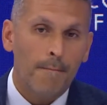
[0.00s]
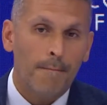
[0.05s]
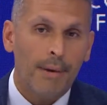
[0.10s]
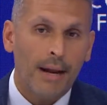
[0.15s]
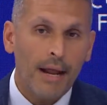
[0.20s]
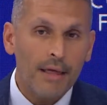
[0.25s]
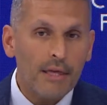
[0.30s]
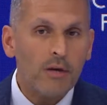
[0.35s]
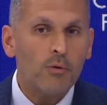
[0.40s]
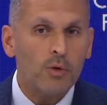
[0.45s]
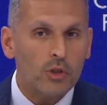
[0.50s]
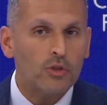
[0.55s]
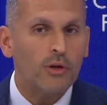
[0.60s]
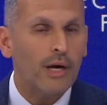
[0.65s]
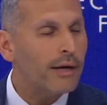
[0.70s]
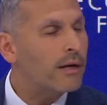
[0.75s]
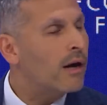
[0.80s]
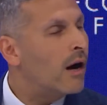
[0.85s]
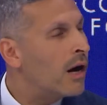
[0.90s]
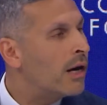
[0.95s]
But I think we're
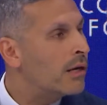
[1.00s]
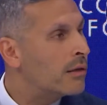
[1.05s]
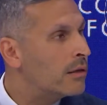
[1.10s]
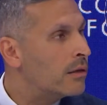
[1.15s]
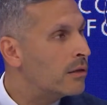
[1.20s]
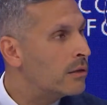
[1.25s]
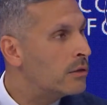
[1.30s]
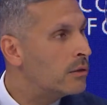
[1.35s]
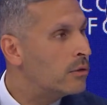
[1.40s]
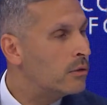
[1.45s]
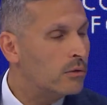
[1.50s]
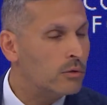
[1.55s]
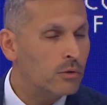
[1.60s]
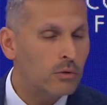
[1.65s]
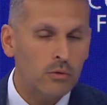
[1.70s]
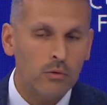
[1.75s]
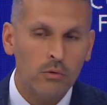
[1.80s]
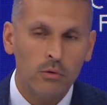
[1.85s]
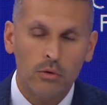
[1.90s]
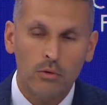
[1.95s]
trying hard
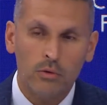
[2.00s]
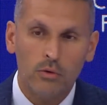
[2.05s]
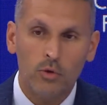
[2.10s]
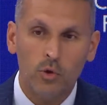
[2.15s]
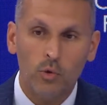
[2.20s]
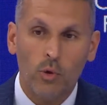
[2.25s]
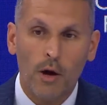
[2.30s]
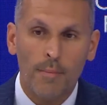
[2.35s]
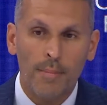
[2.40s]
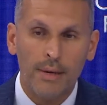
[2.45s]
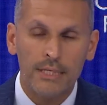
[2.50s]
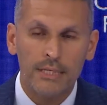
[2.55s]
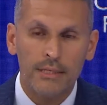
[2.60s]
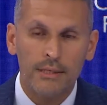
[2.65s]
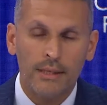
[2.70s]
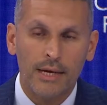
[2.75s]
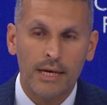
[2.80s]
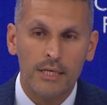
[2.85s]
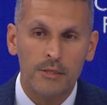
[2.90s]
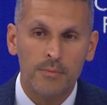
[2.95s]
to do our best
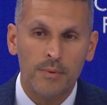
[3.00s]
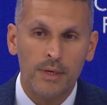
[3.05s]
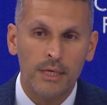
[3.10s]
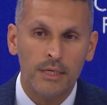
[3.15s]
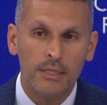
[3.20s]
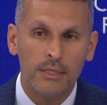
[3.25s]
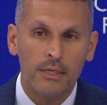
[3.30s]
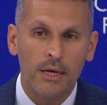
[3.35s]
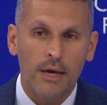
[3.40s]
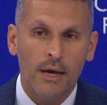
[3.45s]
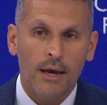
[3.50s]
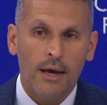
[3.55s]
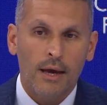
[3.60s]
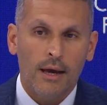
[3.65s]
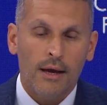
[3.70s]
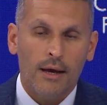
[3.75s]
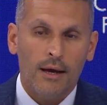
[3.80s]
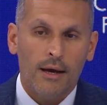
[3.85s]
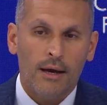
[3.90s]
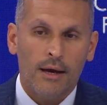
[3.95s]
in that space.
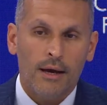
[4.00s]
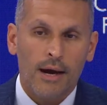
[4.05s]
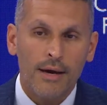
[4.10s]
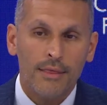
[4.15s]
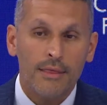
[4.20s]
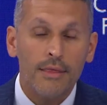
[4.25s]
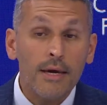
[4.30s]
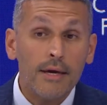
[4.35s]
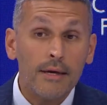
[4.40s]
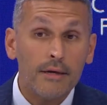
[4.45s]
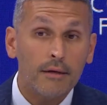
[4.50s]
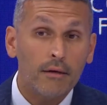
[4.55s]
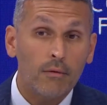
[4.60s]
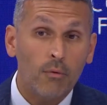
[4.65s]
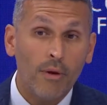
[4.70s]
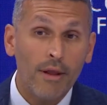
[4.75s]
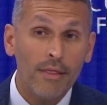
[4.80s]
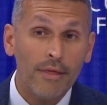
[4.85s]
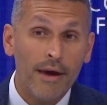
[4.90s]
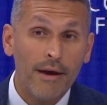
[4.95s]
I think
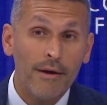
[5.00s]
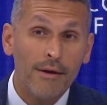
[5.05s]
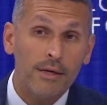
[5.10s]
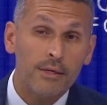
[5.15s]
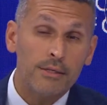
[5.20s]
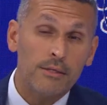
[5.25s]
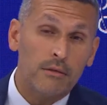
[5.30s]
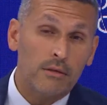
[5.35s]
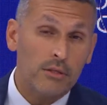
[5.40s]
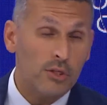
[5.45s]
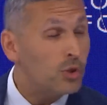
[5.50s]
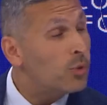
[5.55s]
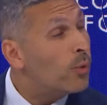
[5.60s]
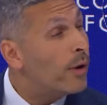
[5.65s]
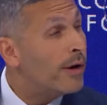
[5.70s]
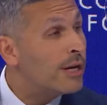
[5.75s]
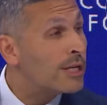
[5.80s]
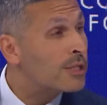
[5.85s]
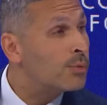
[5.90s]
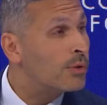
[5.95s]
one of the areas, there's two
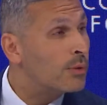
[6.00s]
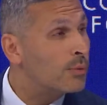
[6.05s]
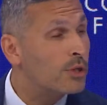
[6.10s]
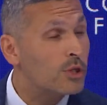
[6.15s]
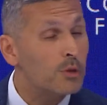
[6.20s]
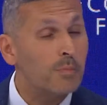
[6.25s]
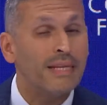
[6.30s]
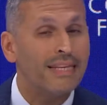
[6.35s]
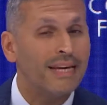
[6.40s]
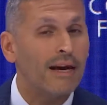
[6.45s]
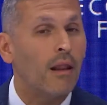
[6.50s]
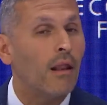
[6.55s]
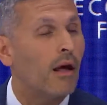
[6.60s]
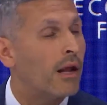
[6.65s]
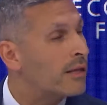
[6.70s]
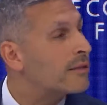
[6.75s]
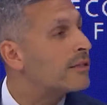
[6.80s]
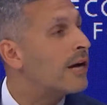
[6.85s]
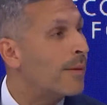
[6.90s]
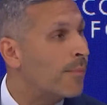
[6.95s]
areas we're spending a
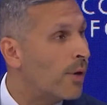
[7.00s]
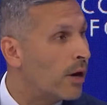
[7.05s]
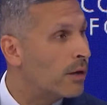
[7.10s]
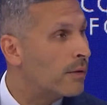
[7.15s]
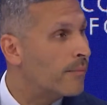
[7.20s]
lot of time